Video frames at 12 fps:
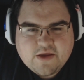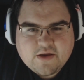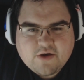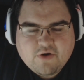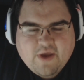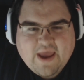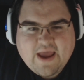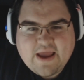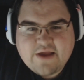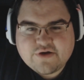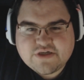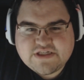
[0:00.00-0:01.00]
Okay, I
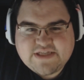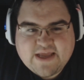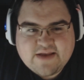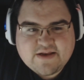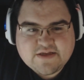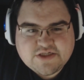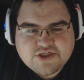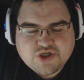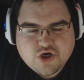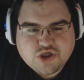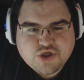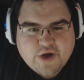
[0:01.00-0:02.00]
understand it's
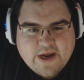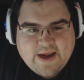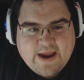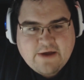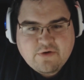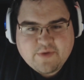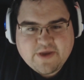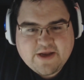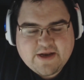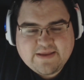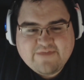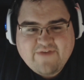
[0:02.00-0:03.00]
church right now, but you
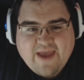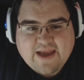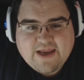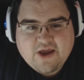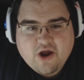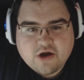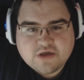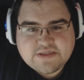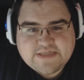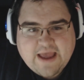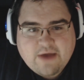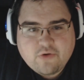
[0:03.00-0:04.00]
didn't leave any
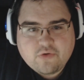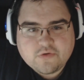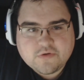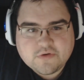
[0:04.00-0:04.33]
guards out?